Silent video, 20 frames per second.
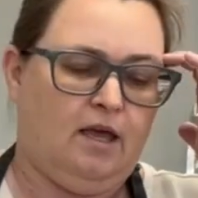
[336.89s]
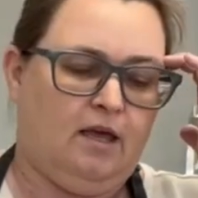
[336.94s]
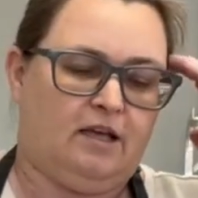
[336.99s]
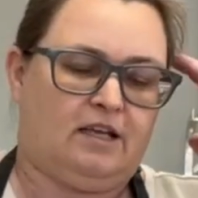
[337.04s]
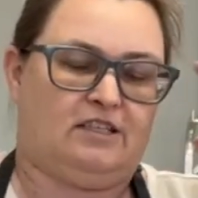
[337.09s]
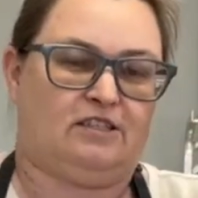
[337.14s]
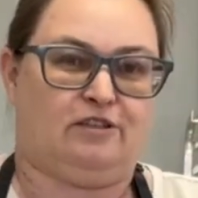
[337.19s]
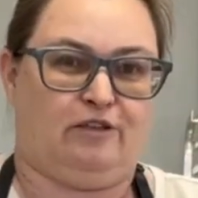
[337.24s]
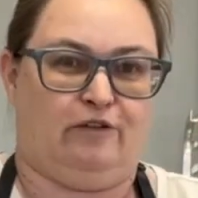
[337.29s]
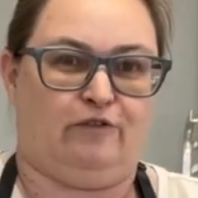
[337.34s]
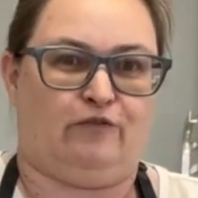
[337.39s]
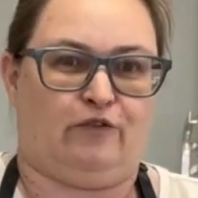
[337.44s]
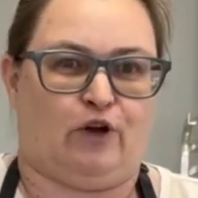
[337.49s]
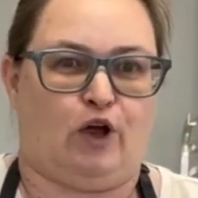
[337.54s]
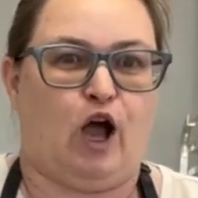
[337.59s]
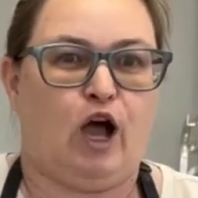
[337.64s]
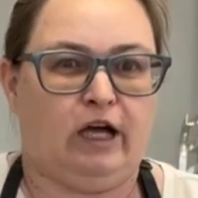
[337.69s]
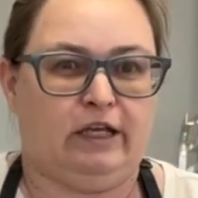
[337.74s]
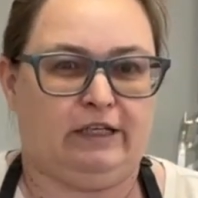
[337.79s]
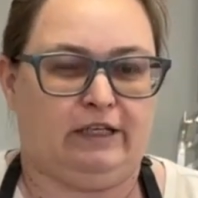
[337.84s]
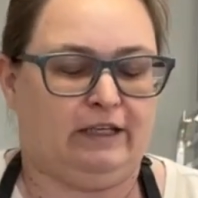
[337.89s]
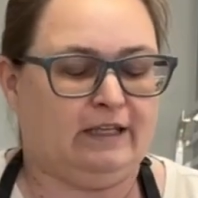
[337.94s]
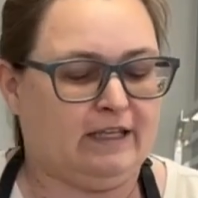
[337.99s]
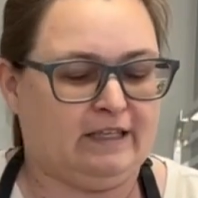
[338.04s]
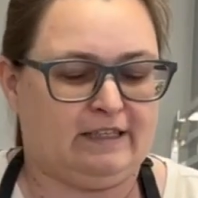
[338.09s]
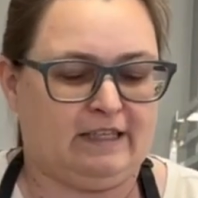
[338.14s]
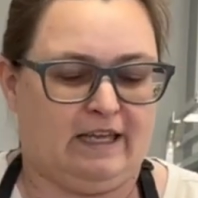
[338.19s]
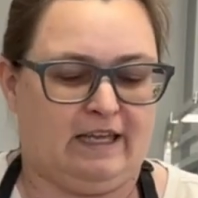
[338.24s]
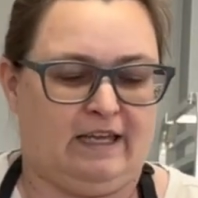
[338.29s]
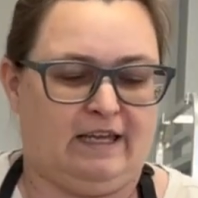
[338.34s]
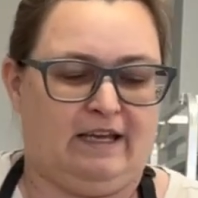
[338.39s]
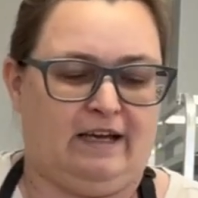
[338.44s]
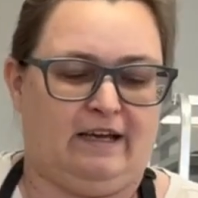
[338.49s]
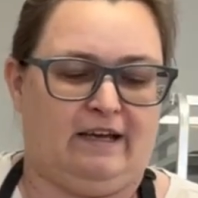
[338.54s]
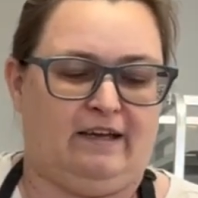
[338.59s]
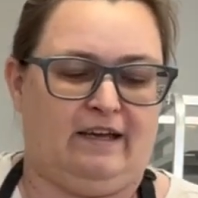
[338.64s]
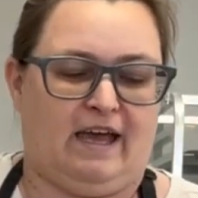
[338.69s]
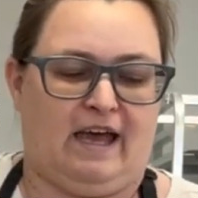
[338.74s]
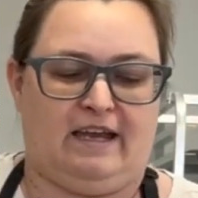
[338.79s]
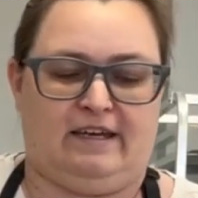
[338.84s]
Because they'll have forgotten that they
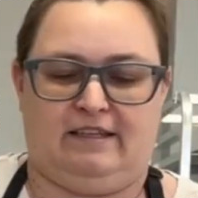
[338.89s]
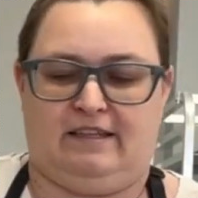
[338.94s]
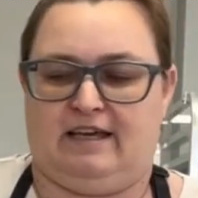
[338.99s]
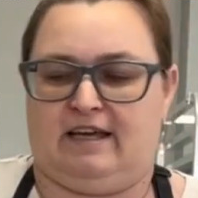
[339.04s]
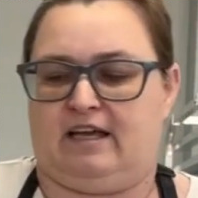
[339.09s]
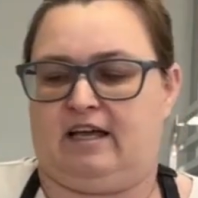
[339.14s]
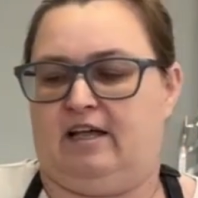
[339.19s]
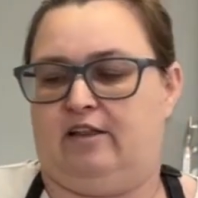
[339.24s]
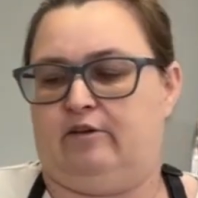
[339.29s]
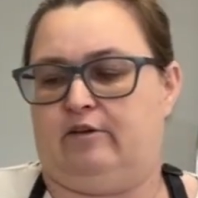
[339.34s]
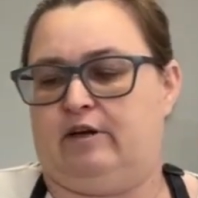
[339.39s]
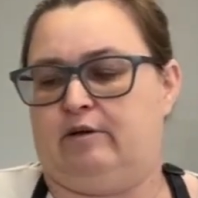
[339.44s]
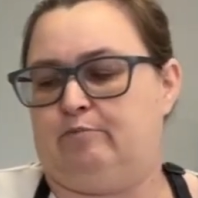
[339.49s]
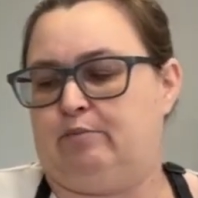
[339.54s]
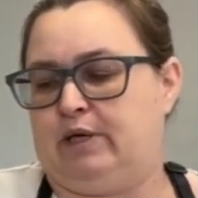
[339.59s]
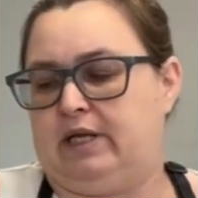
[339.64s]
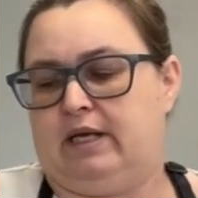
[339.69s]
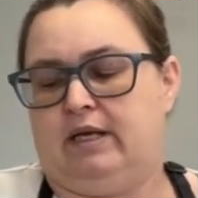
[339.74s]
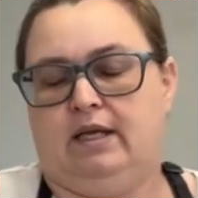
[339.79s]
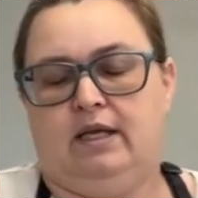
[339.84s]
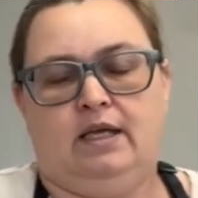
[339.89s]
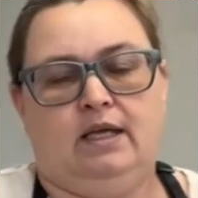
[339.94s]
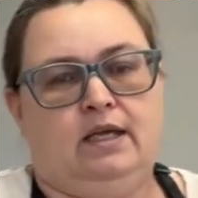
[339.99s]
added that color in. But